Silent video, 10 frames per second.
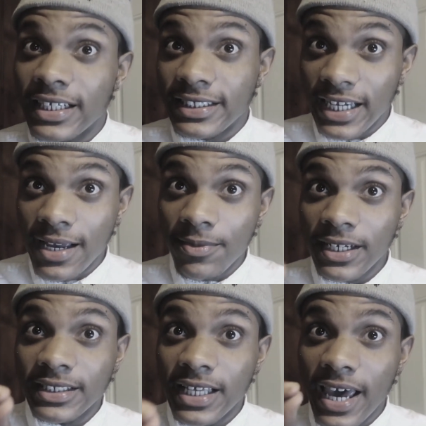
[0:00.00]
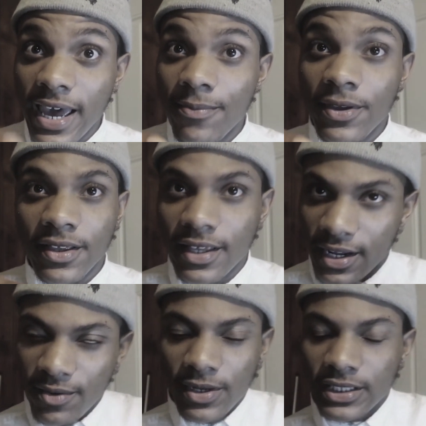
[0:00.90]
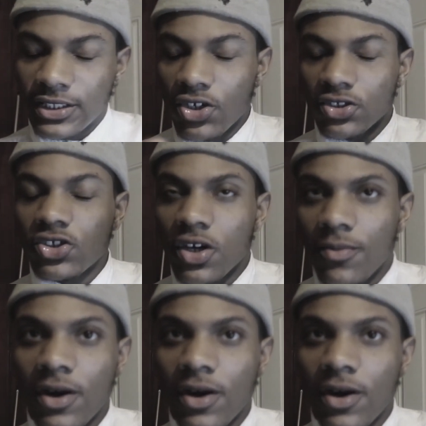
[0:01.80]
same niggas that happened that I'm about to talk